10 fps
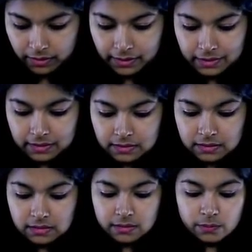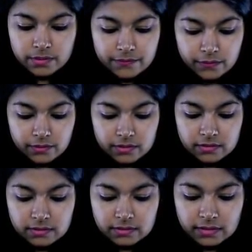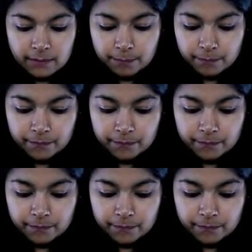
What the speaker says: and do it for the same.